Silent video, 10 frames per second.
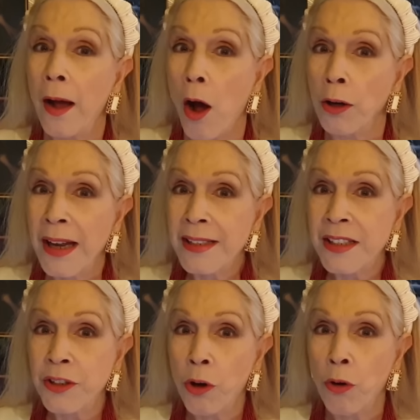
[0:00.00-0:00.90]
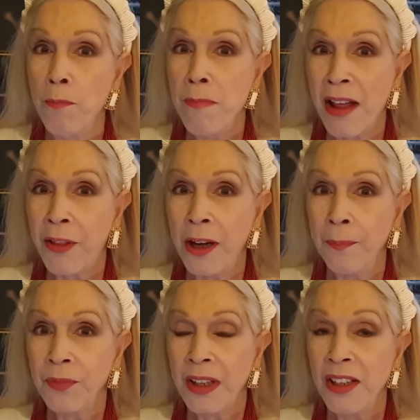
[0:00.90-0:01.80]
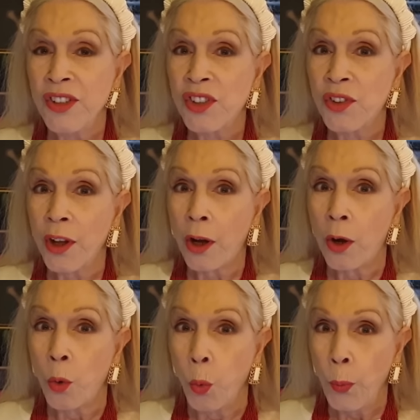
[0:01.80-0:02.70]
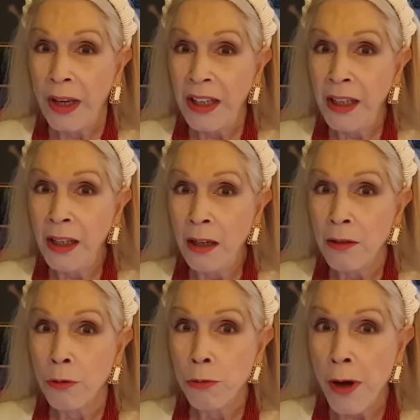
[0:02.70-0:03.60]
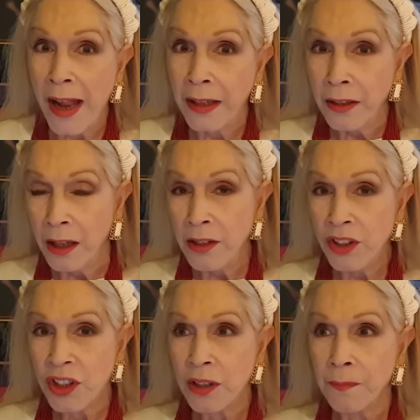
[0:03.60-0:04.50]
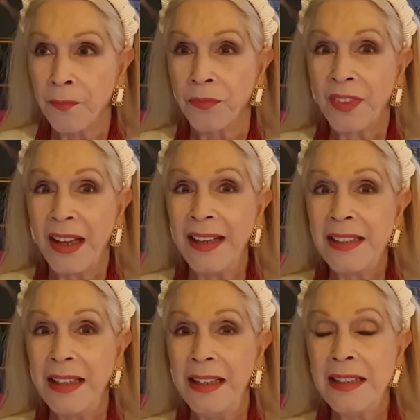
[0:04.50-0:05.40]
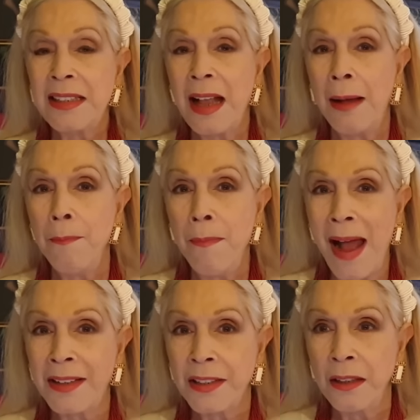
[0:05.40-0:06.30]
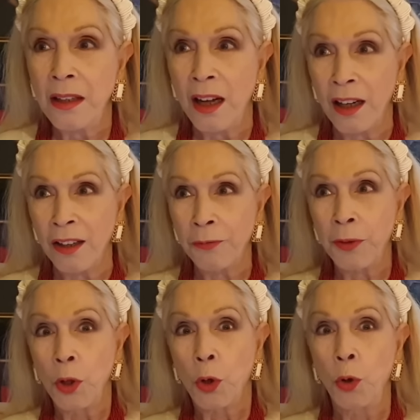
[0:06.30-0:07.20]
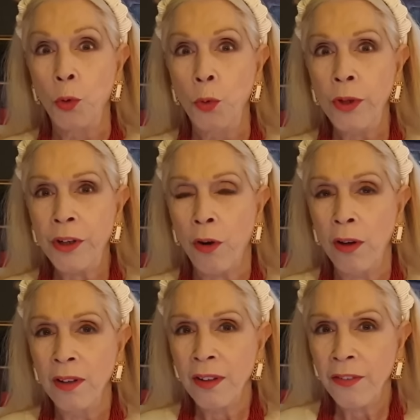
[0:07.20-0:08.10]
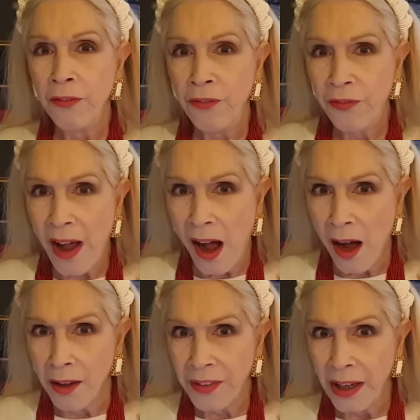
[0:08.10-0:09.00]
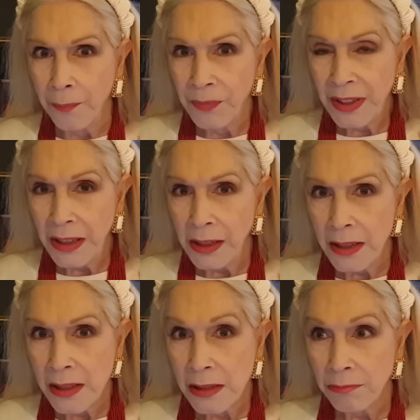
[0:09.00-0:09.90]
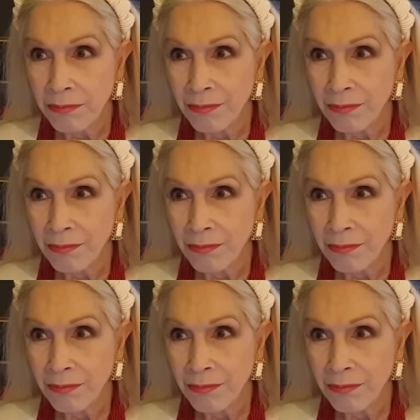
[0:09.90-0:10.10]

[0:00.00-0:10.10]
unless your mother is the queen regnant, it is a matter of who your father is.